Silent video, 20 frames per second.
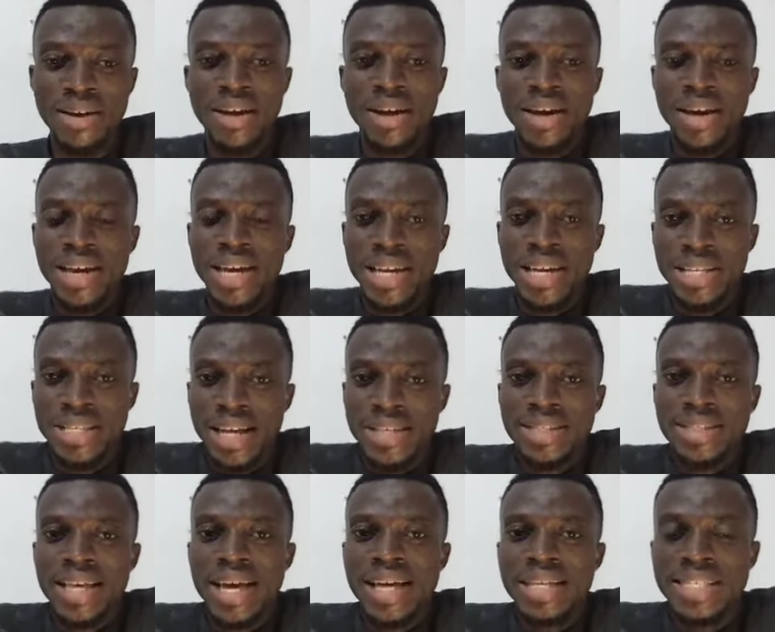he's
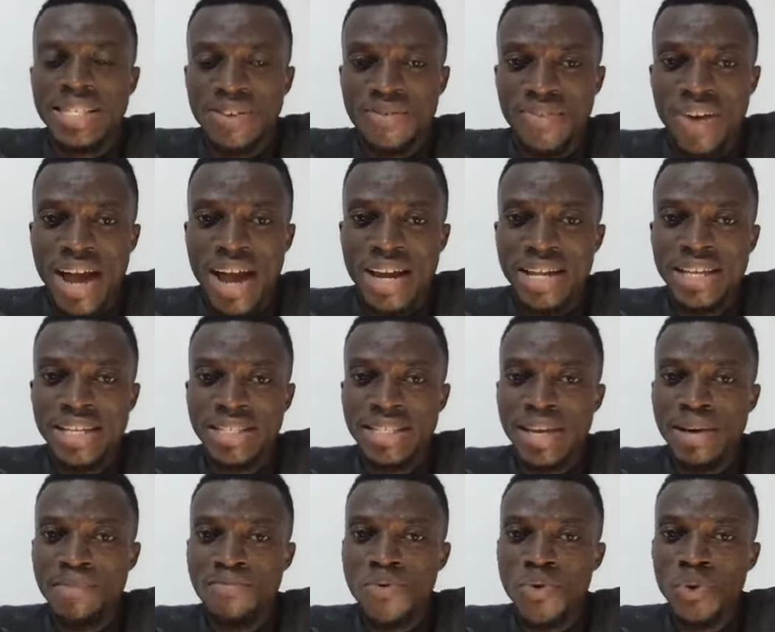assertive and he's
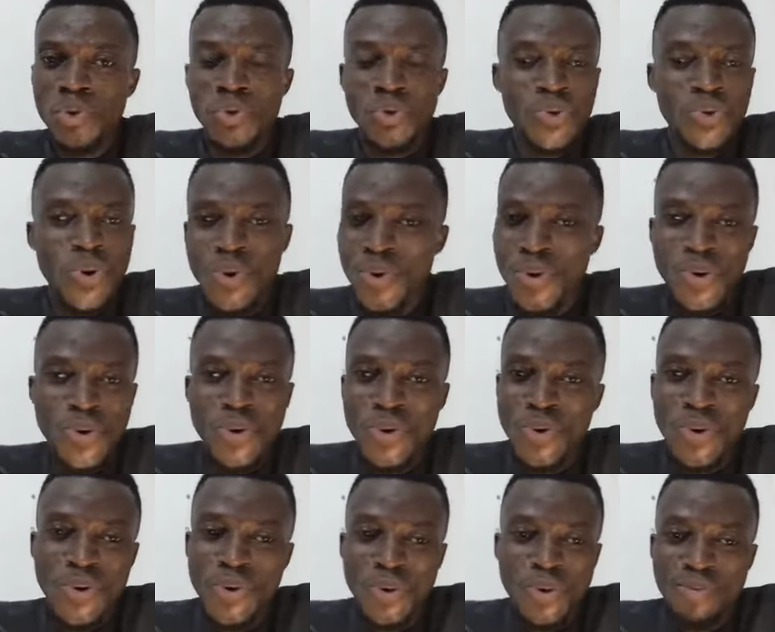able to no,
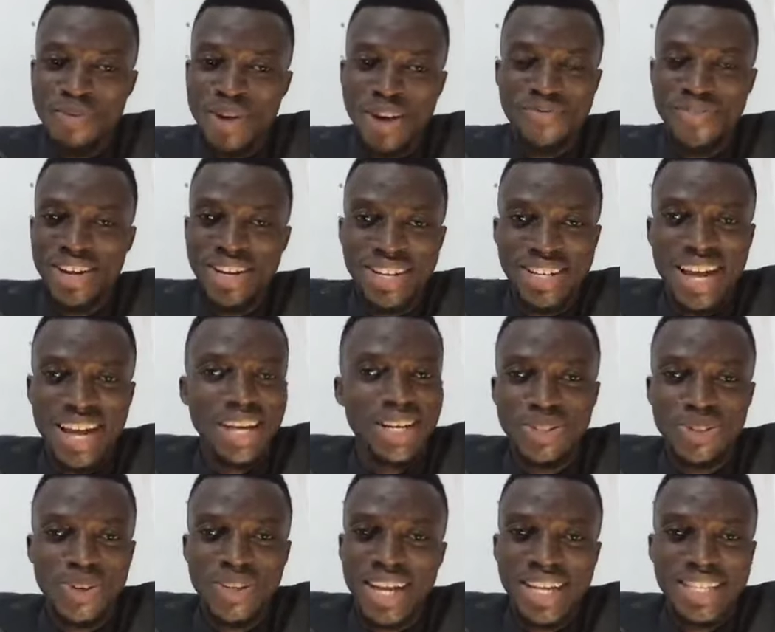my friend, that is
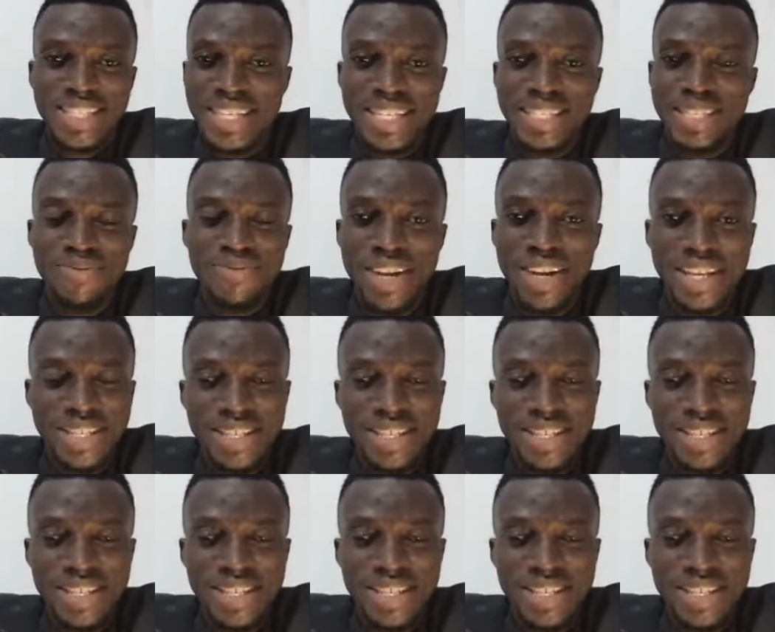not assertiveness.